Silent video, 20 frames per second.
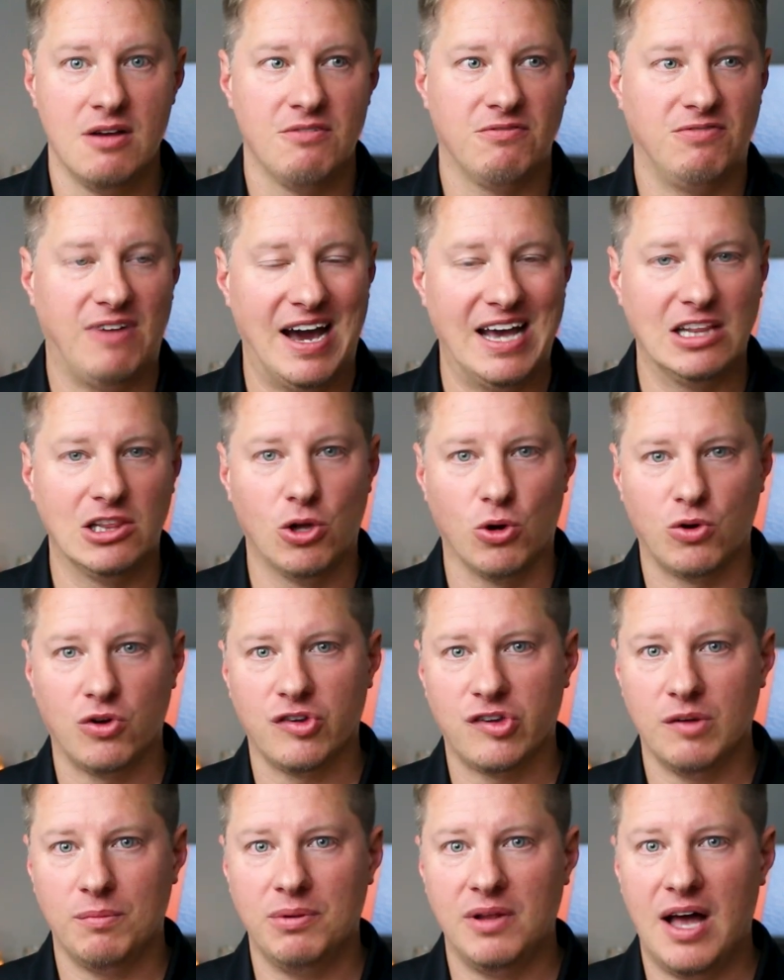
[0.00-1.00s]
Find
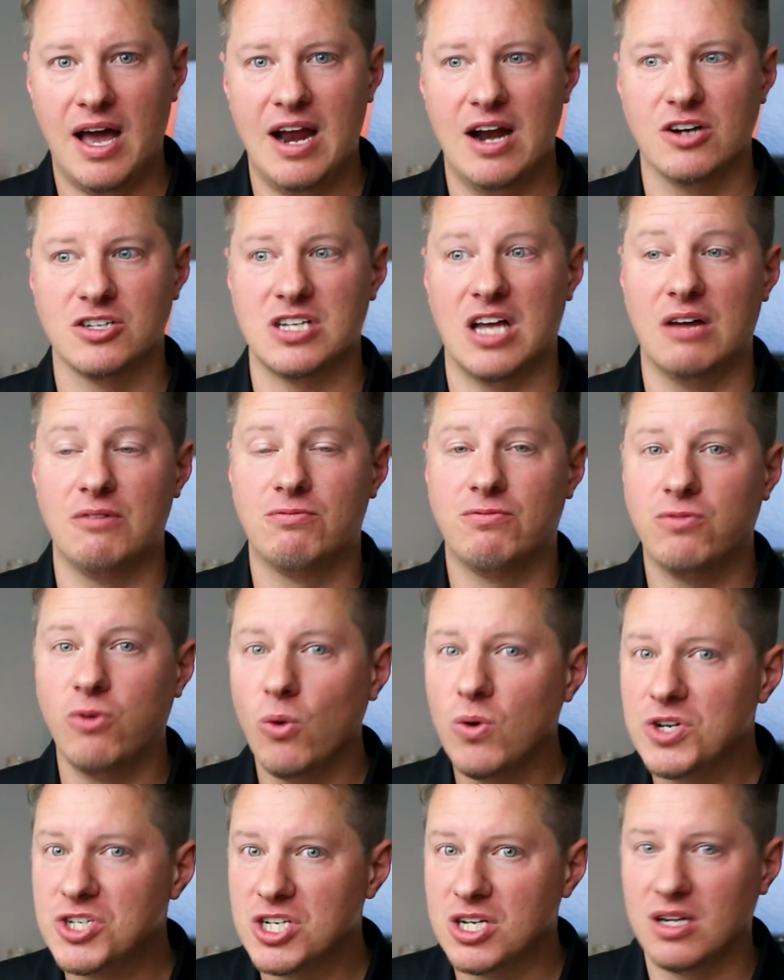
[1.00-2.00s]
local suppliers.
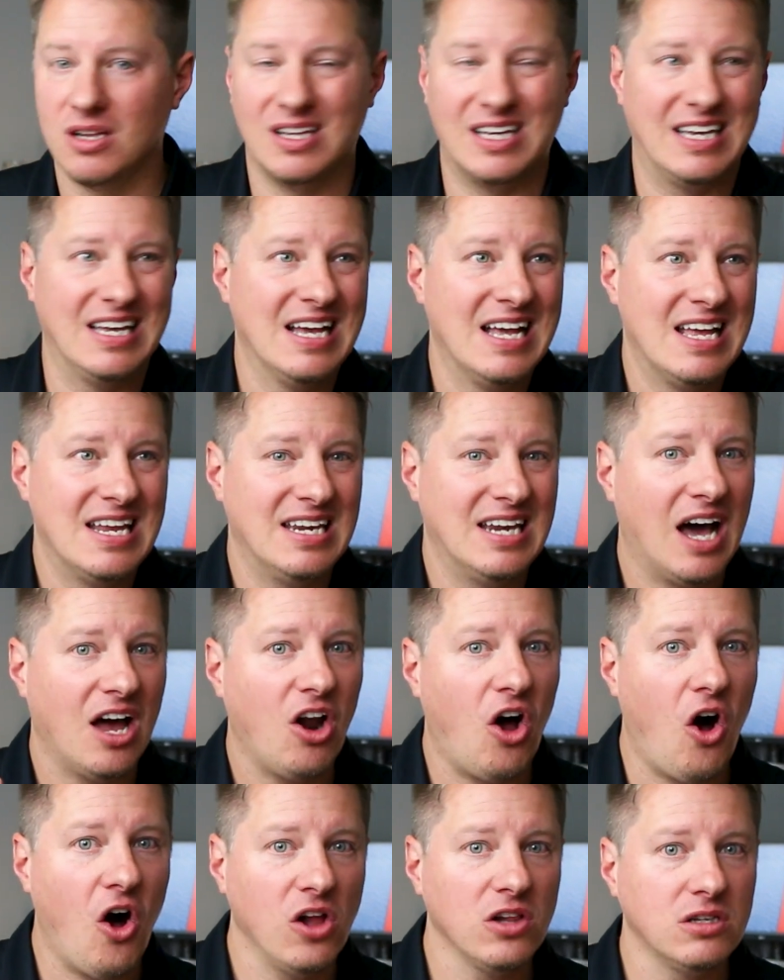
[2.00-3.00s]
Unfortunately,
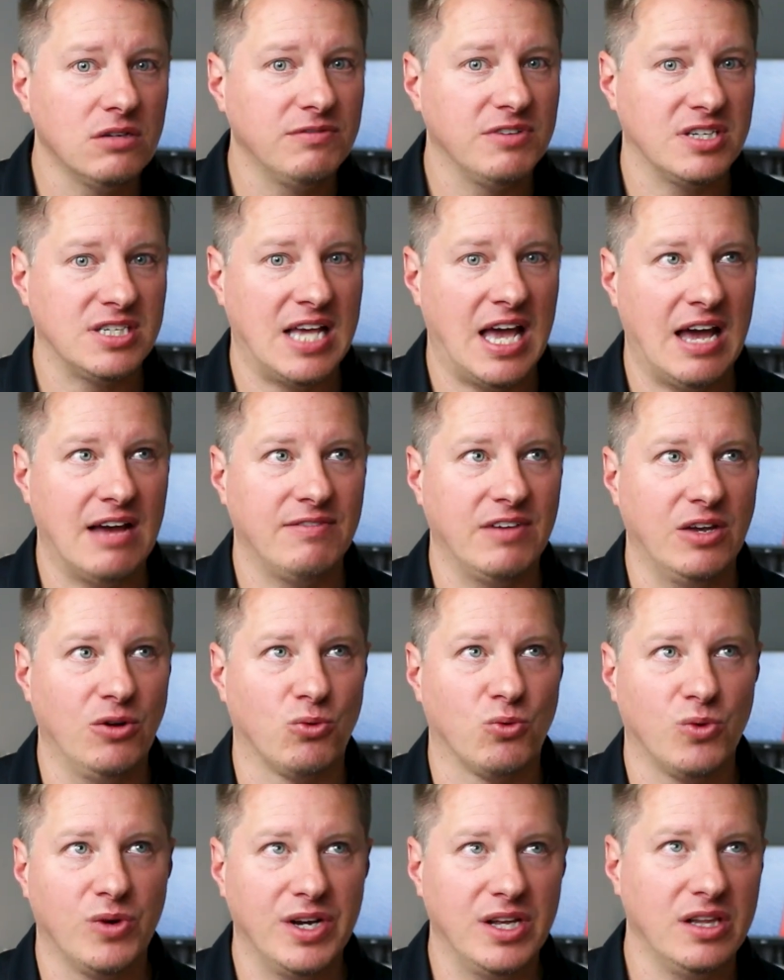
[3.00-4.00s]
not all of us have a
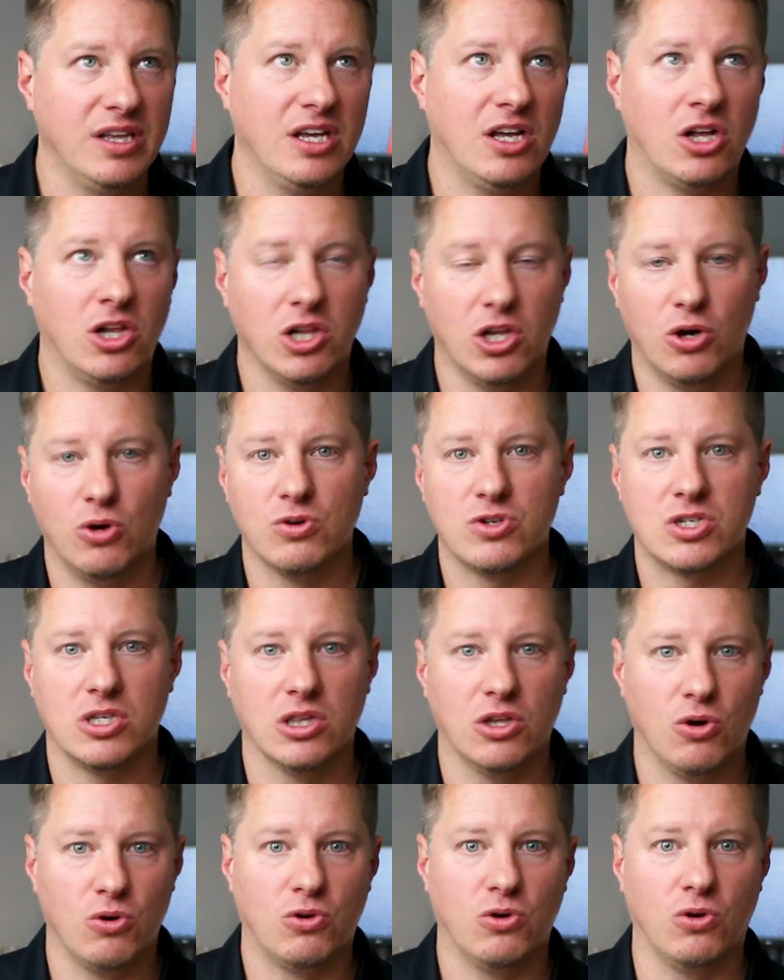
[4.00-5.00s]
really close
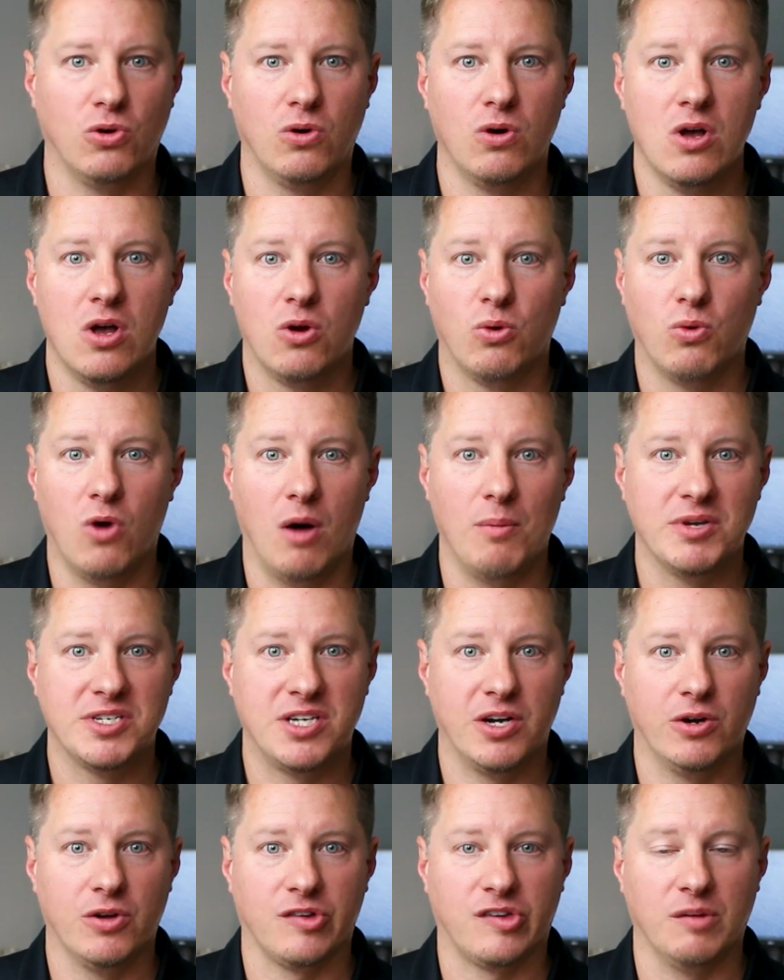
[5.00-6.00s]
local raw
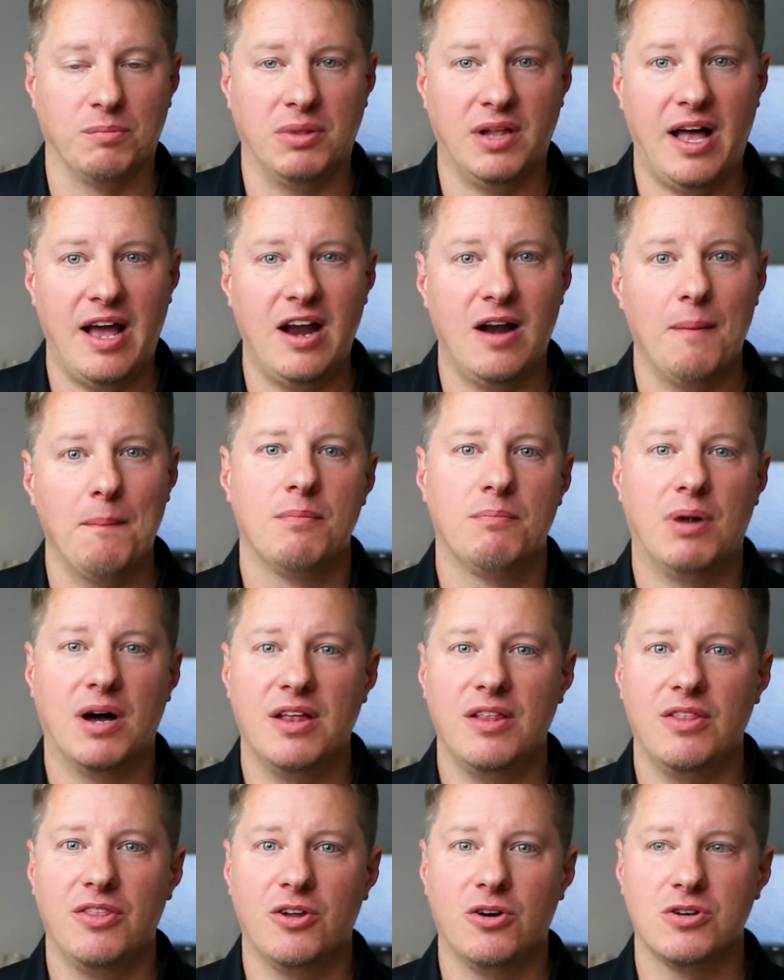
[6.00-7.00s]
material supplier,
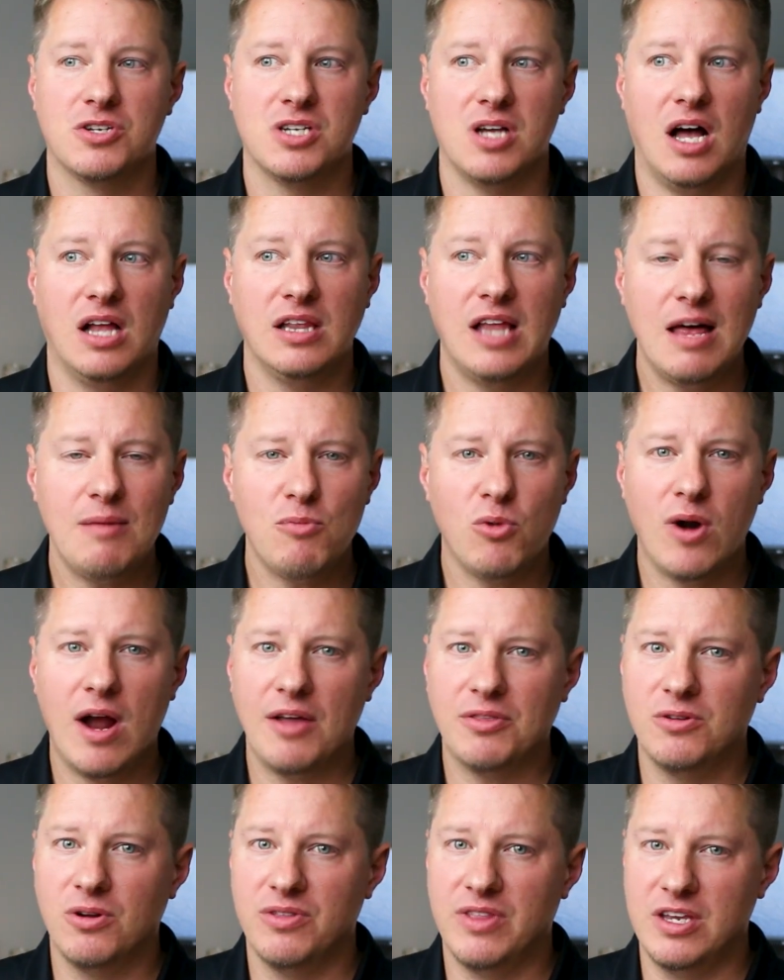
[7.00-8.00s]
but there's a lot more
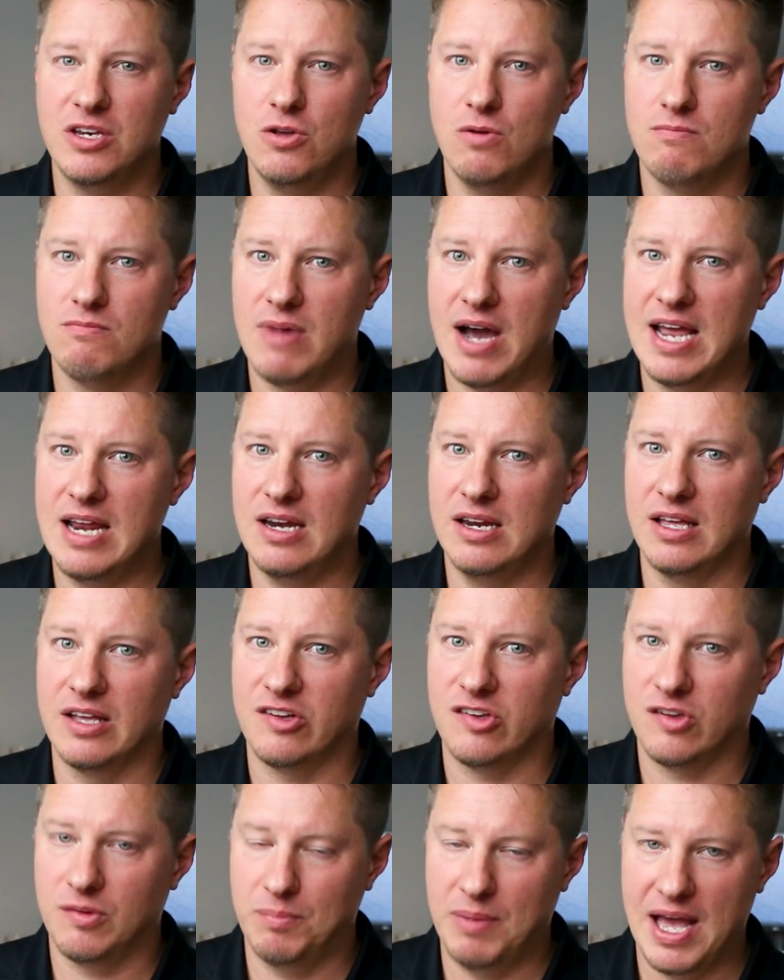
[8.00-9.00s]
out there than you might
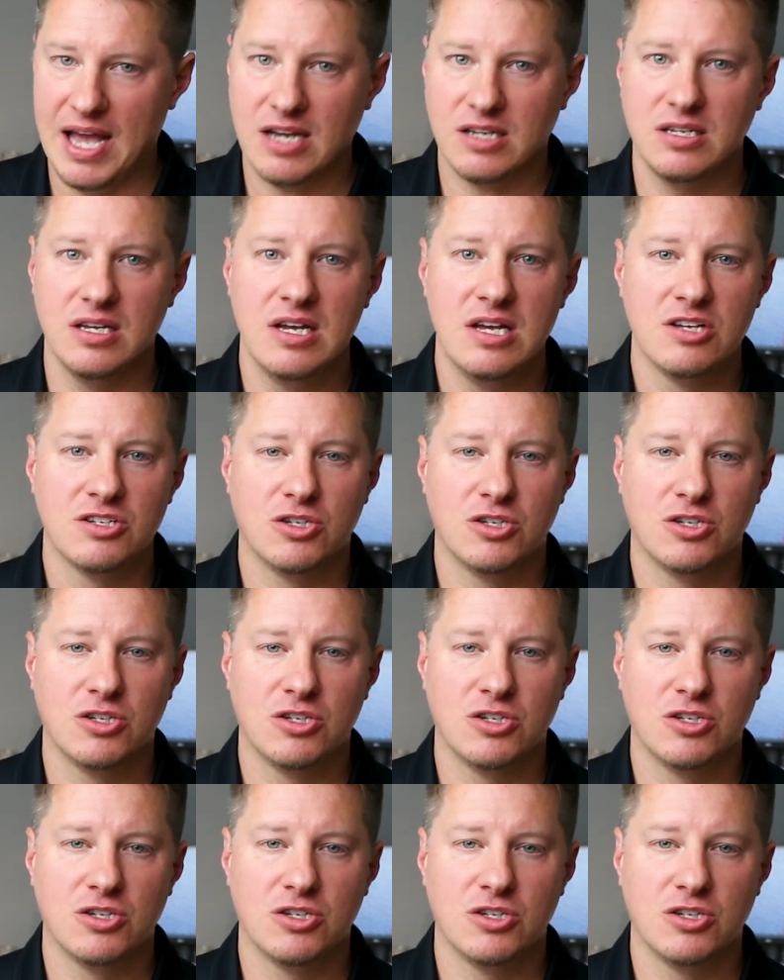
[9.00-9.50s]
expect.